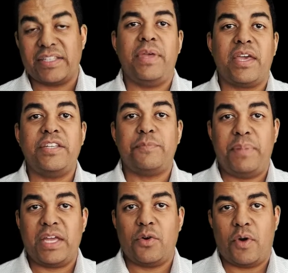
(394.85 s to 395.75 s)
Because
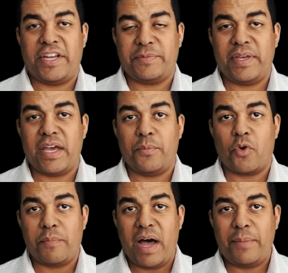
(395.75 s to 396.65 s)
Bitcoin has become
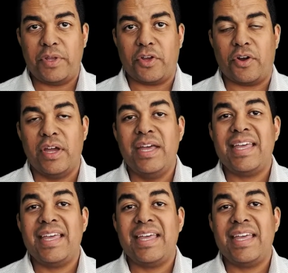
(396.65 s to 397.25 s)
more popular,